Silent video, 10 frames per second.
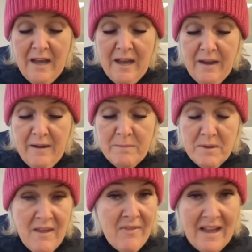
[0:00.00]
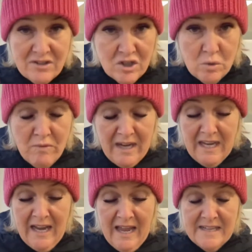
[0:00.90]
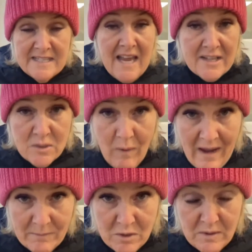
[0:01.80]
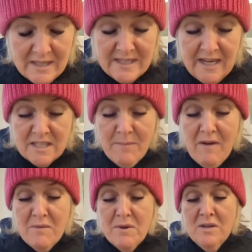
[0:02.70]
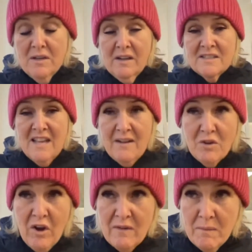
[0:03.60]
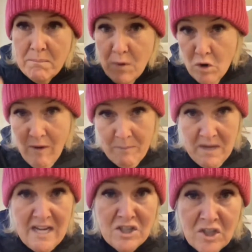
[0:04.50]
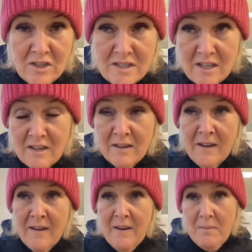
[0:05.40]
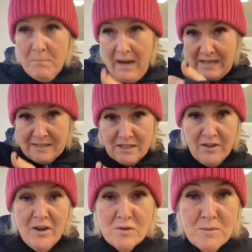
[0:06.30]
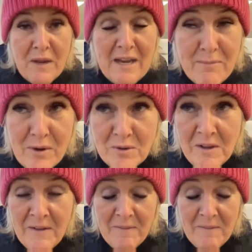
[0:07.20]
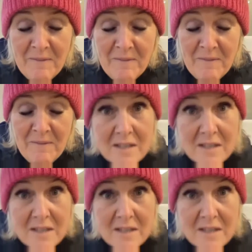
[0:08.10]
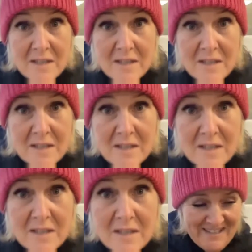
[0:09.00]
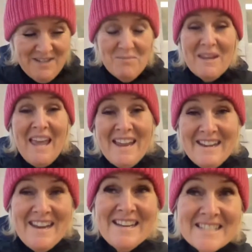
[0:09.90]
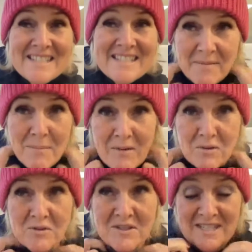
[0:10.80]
But then that soon regulates. Hence why I'm doing this experiment, because then I've got even more ammunition to blast at those people with a death stare, because they'll be getting it.